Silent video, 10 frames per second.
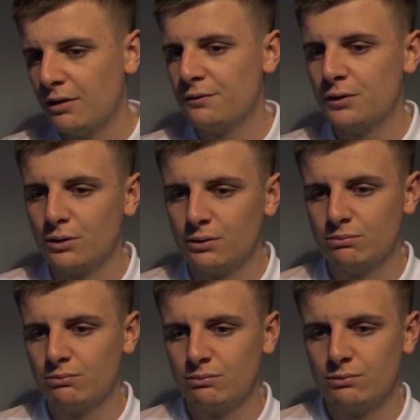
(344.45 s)
for your
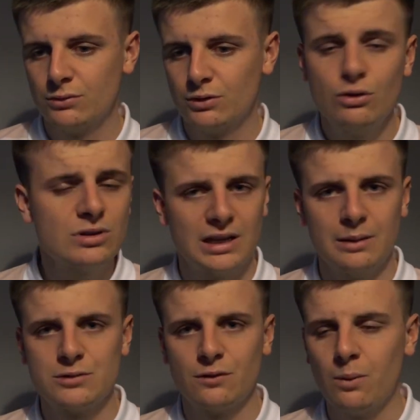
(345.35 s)
news
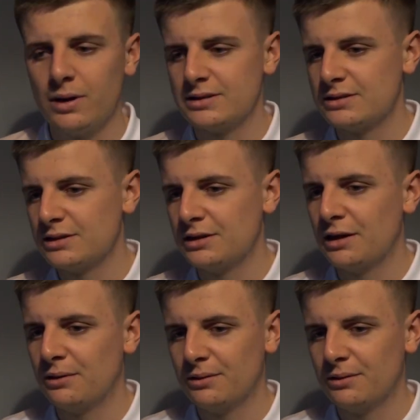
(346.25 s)
clips, otherwise, it